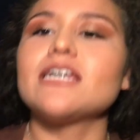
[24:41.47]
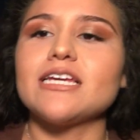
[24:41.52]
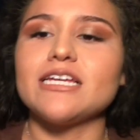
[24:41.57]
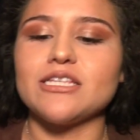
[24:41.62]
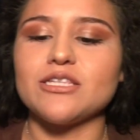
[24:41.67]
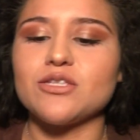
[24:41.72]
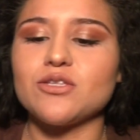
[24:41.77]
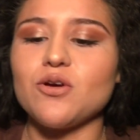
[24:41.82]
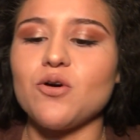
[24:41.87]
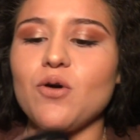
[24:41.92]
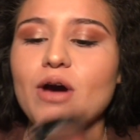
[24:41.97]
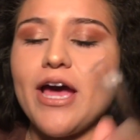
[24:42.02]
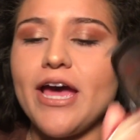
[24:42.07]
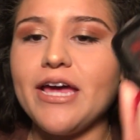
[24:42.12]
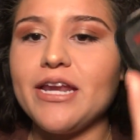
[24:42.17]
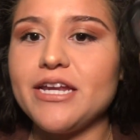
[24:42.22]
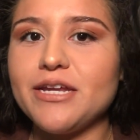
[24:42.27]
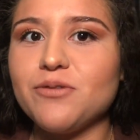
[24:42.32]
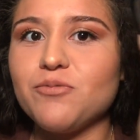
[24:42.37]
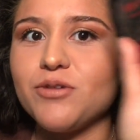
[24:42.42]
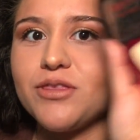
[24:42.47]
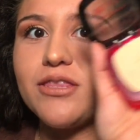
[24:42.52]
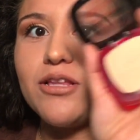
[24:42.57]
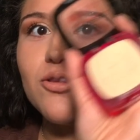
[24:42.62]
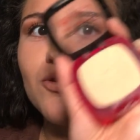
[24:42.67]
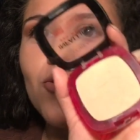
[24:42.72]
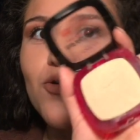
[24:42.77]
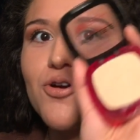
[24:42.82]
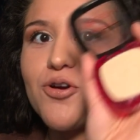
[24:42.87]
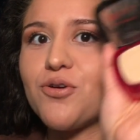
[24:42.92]
and so I head in with the
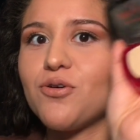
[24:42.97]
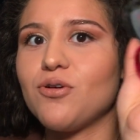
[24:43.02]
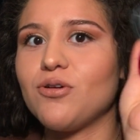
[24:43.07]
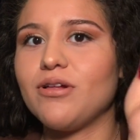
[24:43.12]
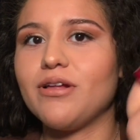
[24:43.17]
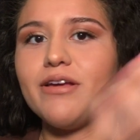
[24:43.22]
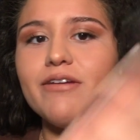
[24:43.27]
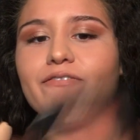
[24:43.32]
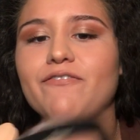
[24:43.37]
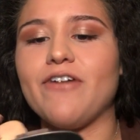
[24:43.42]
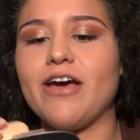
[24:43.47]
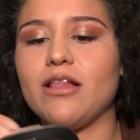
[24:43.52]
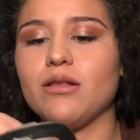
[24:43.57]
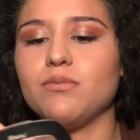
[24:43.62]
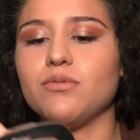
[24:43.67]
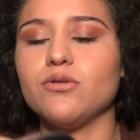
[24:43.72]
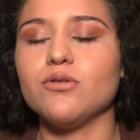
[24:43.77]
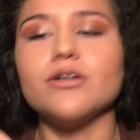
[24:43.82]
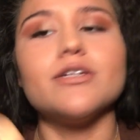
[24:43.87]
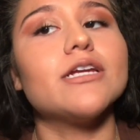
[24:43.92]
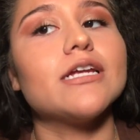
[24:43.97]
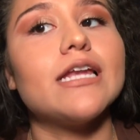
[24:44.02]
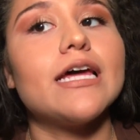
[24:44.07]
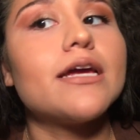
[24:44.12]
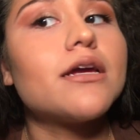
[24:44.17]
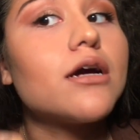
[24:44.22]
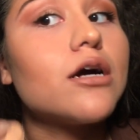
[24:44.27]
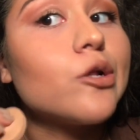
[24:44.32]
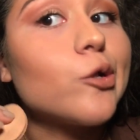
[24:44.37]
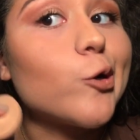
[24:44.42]
L'Oreal Infallible in a
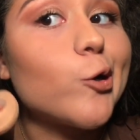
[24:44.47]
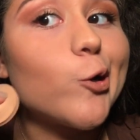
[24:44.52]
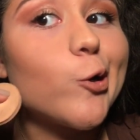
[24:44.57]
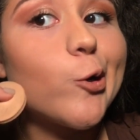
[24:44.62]
light color,